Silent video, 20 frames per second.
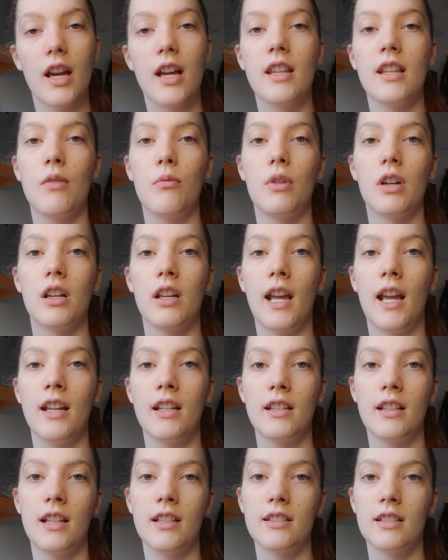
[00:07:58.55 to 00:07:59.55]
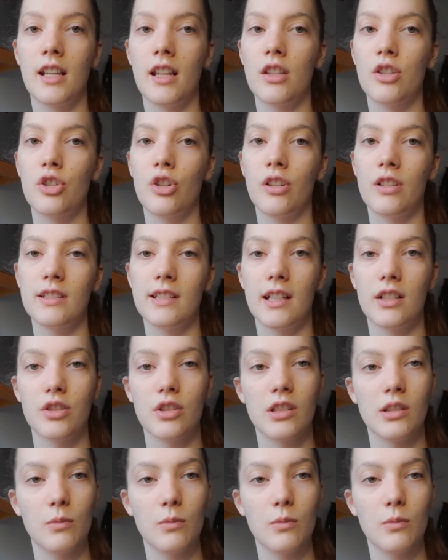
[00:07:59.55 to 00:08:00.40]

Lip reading: and then we're going to edit that together during the session as